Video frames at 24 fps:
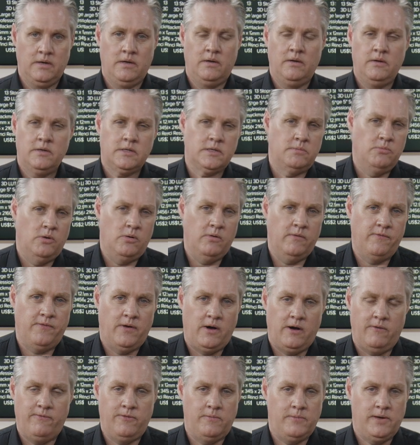small
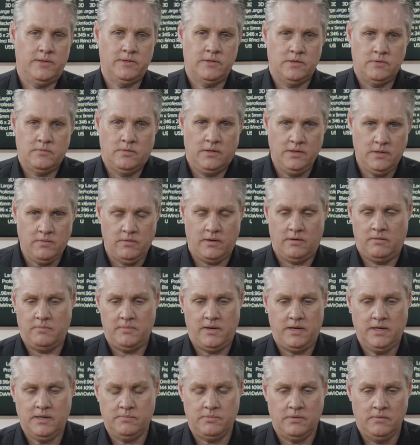file formats. It's really quite
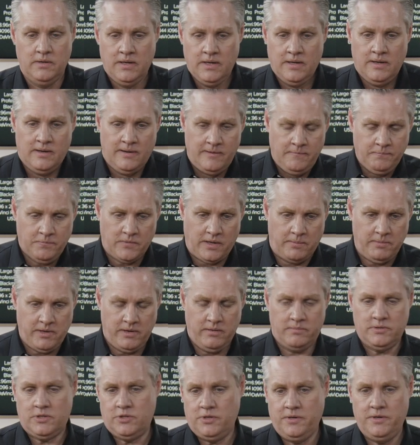remarkable. I mean, I
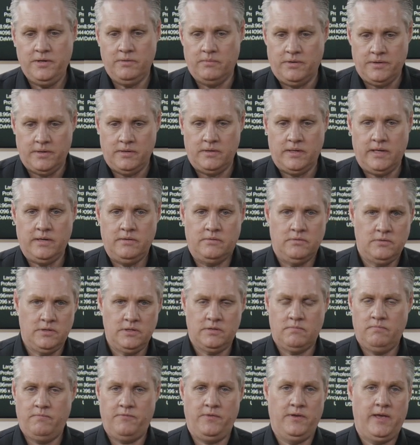was shooting with it and then
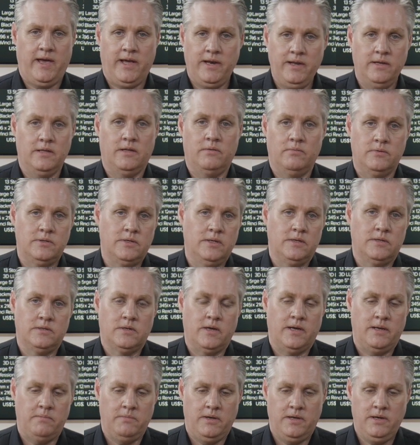just forgetting that it was
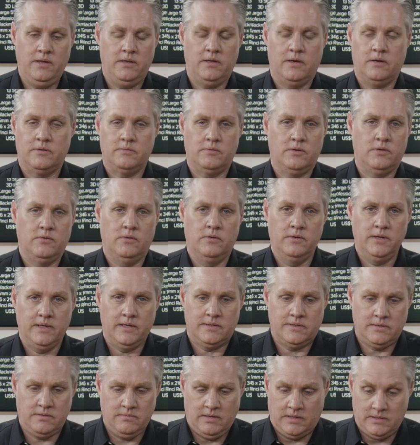6K media that I was recording.
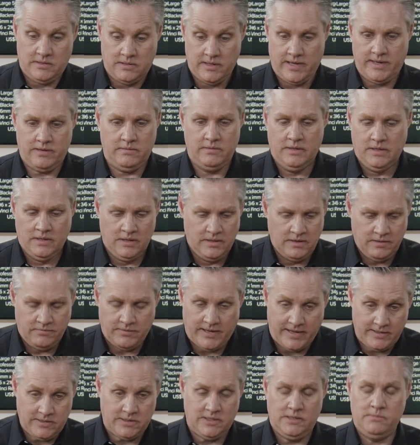It's that
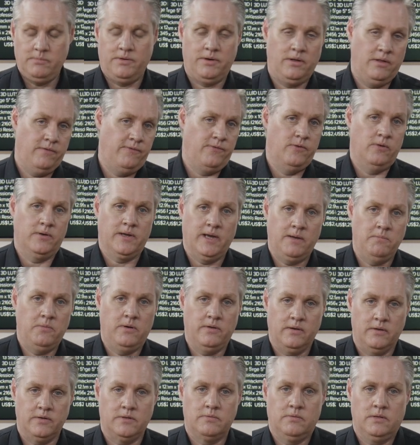similar to the 4K
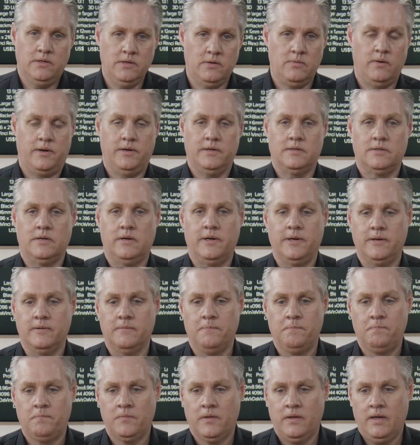model. It's really quite exciting.
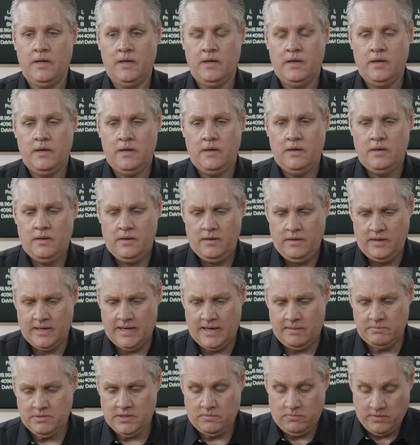
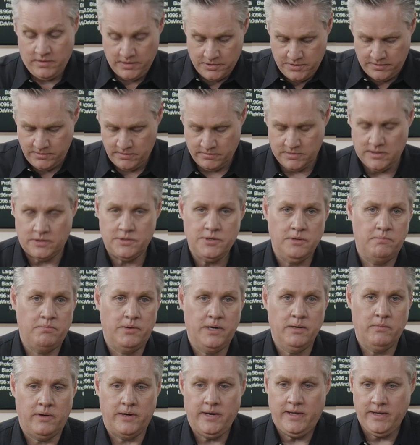So what I should do is I should
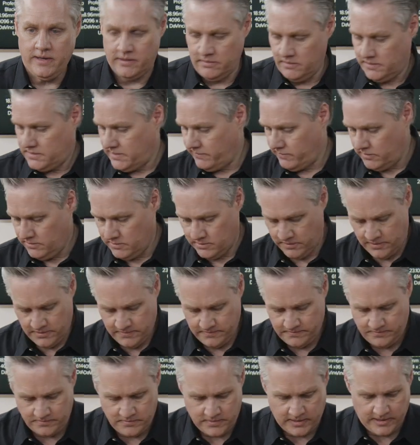bring one out. Let's have a look.
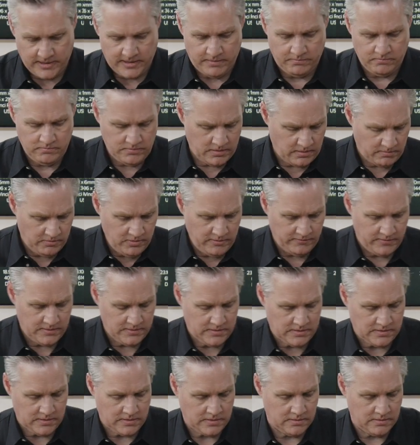I'll move this